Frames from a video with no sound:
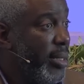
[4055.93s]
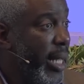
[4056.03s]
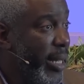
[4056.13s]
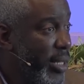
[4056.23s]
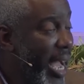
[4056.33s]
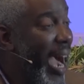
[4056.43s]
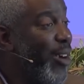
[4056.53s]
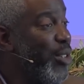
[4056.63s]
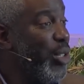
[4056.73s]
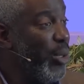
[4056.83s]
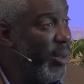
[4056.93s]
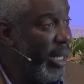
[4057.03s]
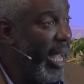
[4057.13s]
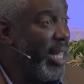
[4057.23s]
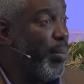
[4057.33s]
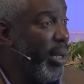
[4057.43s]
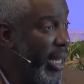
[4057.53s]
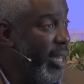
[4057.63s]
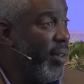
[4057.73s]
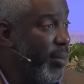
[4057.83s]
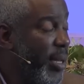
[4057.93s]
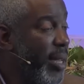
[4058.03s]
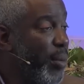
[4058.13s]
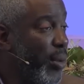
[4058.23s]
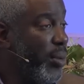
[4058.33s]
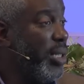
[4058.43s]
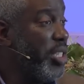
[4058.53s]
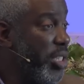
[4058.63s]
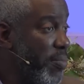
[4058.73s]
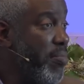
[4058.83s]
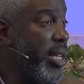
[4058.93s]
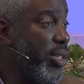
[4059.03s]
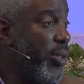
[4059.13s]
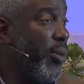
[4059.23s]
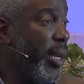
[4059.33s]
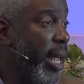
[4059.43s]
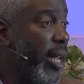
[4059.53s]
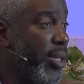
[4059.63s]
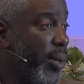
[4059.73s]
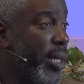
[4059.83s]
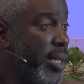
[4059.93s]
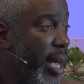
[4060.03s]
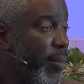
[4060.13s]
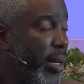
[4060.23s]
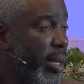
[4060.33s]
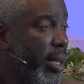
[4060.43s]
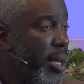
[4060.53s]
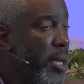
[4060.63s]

that it's our duty as believing people to submit to it and to accept it.